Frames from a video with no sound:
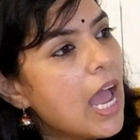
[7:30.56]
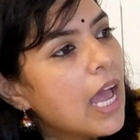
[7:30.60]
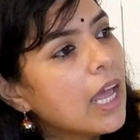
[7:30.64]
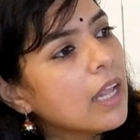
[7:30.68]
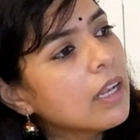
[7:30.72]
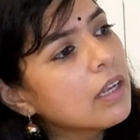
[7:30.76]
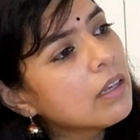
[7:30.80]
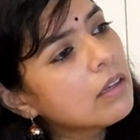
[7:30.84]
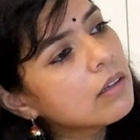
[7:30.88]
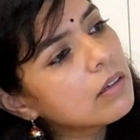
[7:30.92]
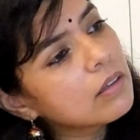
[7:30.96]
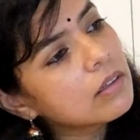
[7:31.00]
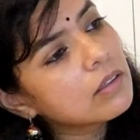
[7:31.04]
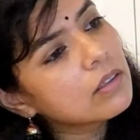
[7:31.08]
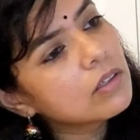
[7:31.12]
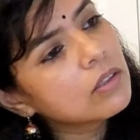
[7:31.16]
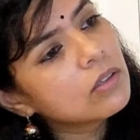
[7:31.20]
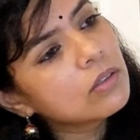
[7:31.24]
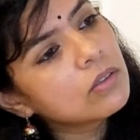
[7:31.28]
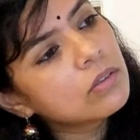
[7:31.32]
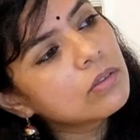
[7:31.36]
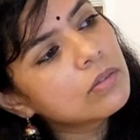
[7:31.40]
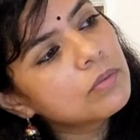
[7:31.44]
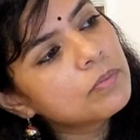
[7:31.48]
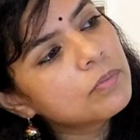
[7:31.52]
And
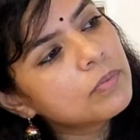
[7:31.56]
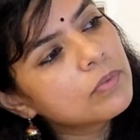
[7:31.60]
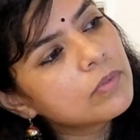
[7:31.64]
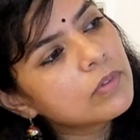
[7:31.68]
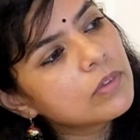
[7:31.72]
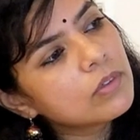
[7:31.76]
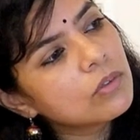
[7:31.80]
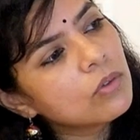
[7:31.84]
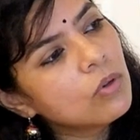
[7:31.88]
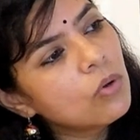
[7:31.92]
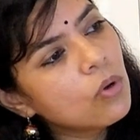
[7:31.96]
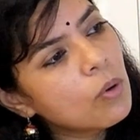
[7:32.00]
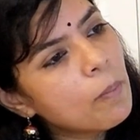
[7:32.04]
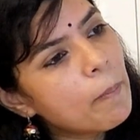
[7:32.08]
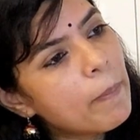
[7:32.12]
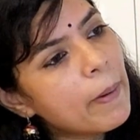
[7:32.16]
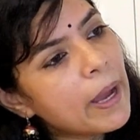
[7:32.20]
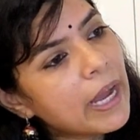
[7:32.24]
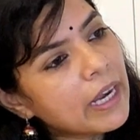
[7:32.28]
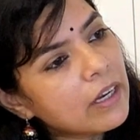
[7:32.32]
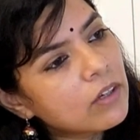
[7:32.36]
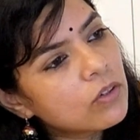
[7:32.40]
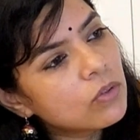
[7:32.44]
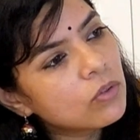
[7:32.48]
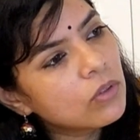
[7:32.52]
you look
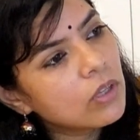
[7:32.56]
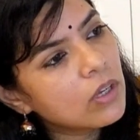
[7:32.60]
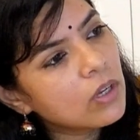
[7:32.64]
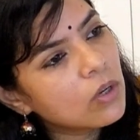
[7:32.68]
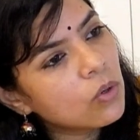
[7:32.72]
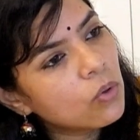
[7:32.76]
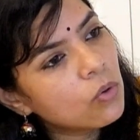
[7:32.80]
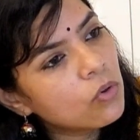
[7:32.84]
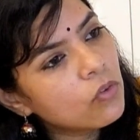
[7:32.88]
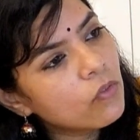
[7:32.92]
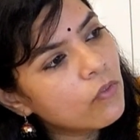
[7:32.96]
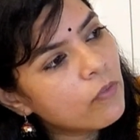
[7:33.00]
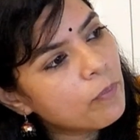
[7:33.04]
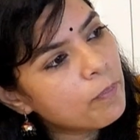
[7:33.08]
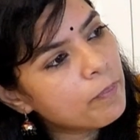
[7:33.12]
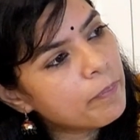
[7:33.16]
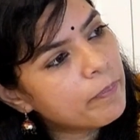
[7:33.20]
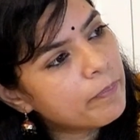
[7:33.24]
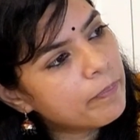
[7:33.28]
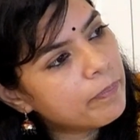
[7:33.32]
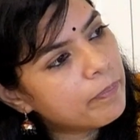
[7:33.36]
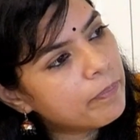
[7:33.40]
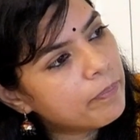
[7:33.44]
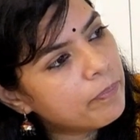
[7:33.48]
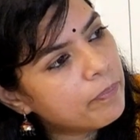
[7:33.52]
back to their own
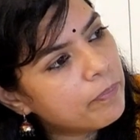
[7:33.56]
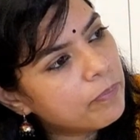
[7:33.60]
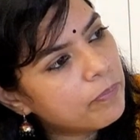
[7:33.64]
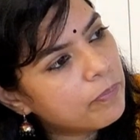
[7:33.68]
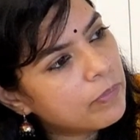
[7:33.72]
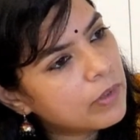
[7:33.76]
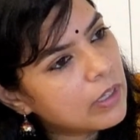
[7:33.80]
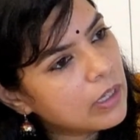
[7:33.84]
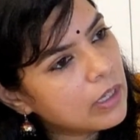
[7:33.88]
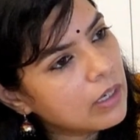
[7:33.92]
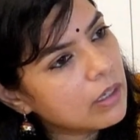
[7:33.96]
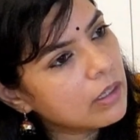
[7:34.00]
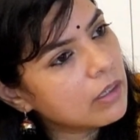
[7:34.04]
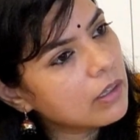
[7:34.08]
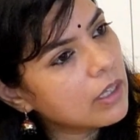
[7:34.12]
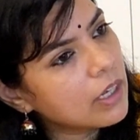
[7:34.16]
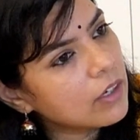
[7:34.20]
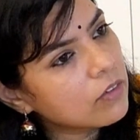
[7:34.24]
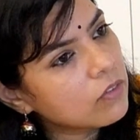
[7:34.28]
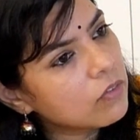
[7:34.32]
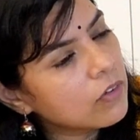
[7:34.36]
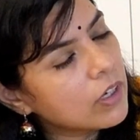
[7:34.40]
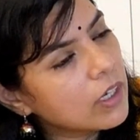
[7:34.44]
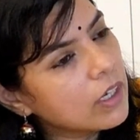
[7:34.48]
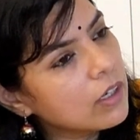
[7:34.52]
thing,
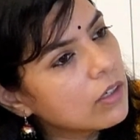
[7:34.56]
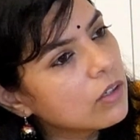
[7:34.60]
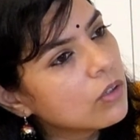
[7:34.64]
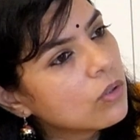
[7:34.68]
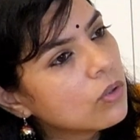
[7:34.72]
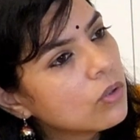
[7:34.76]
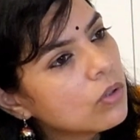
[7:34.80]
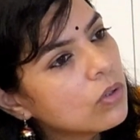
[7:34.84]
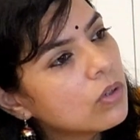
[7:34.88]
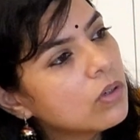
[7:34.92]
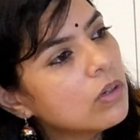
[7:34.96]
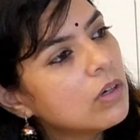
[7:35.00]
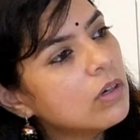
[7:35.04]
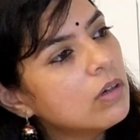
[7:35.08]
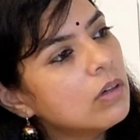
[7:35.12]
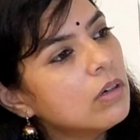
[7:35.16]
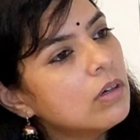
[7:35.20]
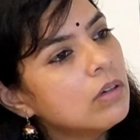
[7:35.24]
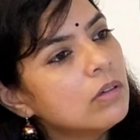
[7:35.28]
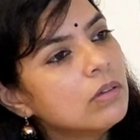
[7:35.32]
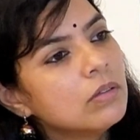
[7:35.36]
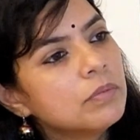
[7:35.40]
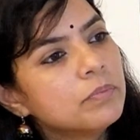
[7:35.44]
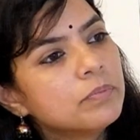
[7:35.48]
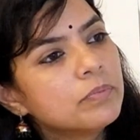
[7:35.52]
that
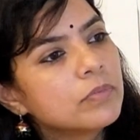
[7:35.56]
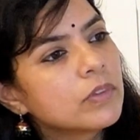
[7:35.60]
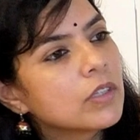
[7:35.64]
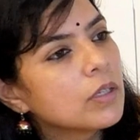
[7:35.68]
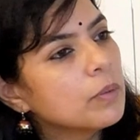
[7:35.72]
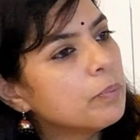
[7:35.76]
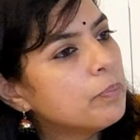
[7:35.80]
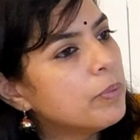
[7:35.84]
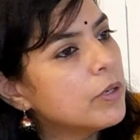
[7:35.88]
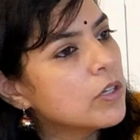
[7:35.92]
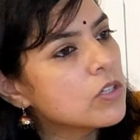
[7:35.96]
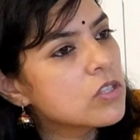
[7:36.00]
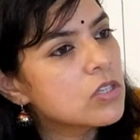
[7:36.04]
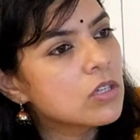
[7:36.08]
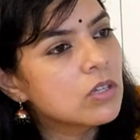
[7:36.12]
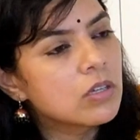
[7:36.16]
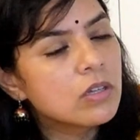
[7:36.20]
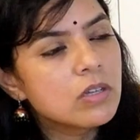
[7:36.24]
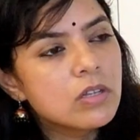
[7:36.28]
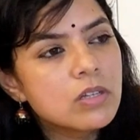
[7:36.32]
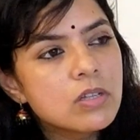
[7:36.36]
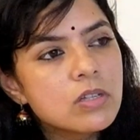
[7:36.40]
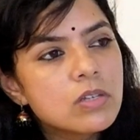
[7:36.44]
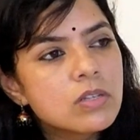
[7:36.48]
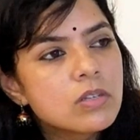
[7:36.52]
where a person
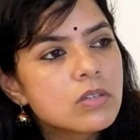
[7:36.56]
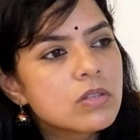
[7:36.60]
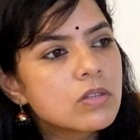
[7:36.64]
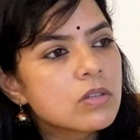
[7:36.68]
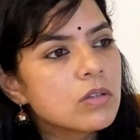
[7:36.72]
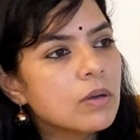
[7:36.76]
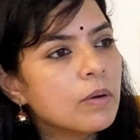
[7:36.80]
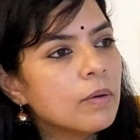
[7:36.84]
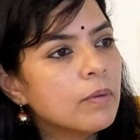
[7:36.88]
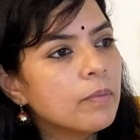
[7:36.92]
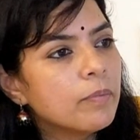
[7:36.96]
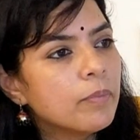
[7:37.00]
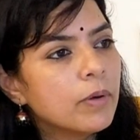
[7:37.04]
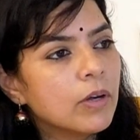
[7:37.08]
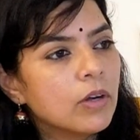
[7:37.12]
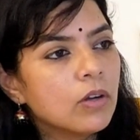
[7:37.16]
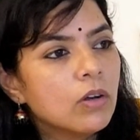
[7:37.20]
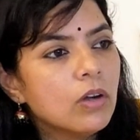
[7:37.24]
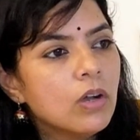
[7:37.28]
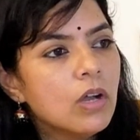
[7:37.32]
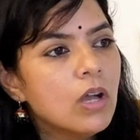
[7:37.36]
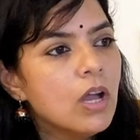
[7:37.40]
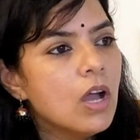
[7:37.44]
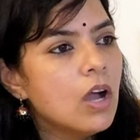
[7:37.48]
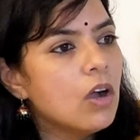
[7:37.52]
is a
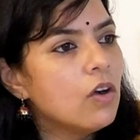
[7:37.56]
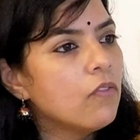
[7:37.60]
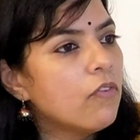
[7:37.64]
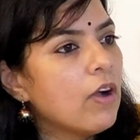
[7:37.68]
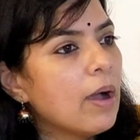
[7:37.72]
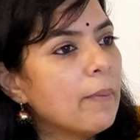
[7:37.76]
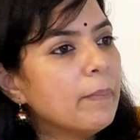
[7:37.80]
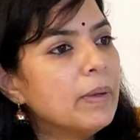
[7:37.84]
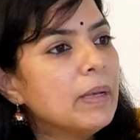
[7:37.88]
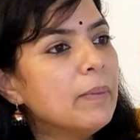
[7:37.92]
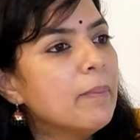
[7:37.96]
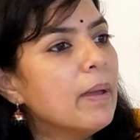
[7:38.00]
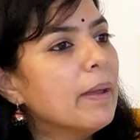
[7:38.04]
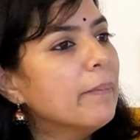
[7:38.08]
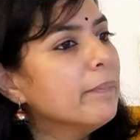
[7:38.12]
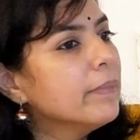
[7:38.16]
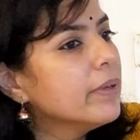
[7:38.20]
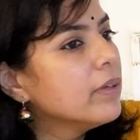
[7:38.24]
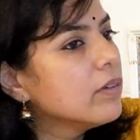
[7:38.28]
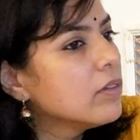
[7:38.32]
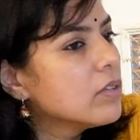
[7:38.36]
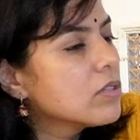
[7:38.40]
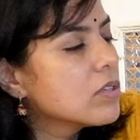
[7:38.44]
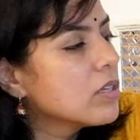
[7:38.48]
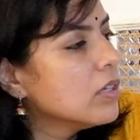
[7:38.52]
family member
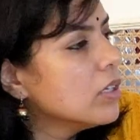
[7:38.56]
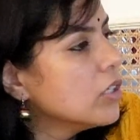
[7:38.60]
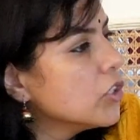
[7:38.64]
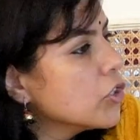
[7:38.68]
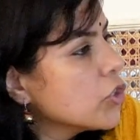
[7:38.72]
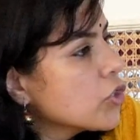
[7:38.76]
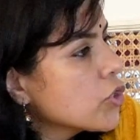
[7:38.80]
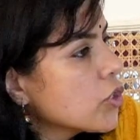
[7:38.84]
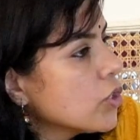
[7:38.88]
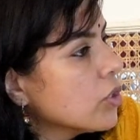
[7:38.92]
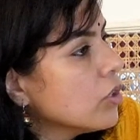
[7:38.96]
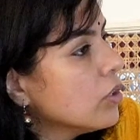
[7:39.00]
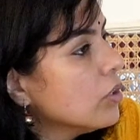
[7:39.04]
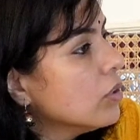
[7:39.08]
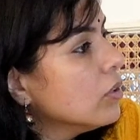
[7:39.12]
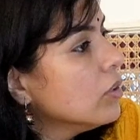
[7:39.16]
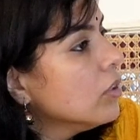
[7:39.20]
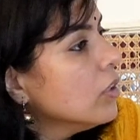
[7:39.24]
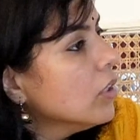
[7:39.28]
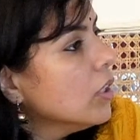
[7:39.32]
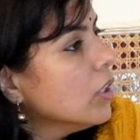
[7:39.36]
is a lyncher,